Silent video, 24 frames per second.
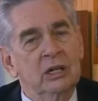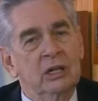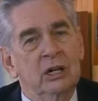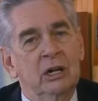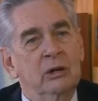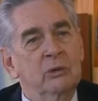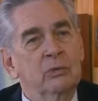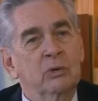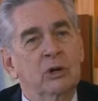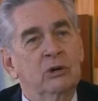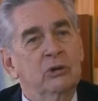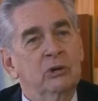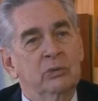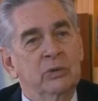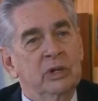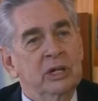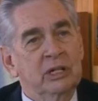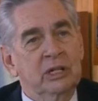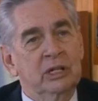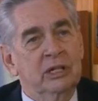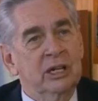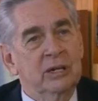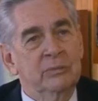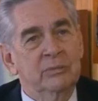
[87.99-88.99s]
a Rotary
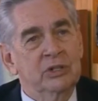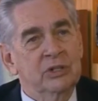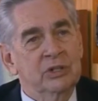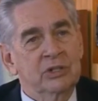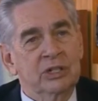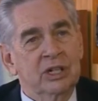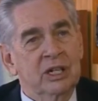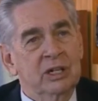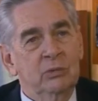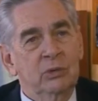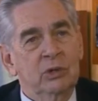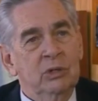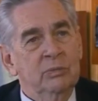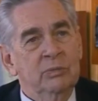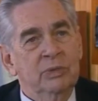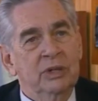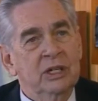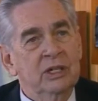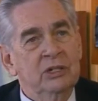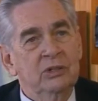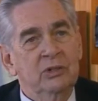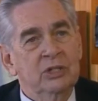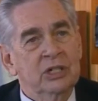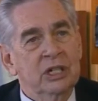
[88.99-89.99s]
Club and say, we'll pay
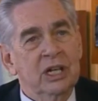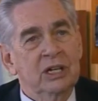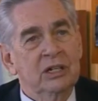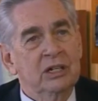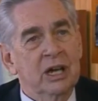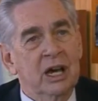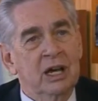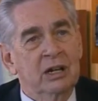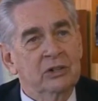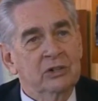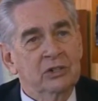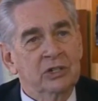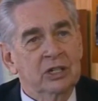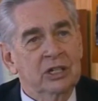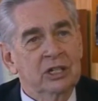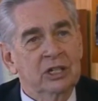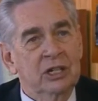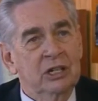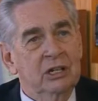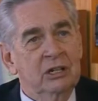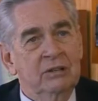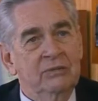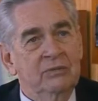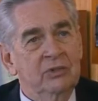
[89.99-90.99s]
you ten dollars a
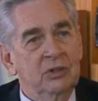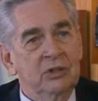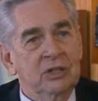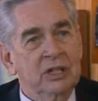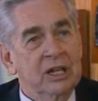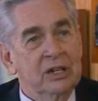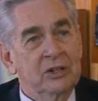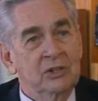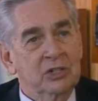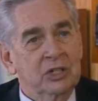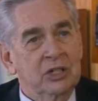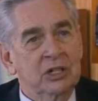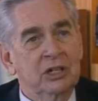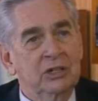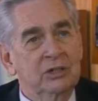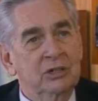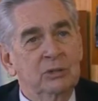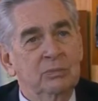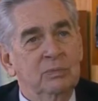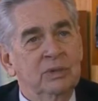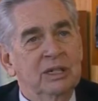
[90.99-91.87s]
head if you got us one hundred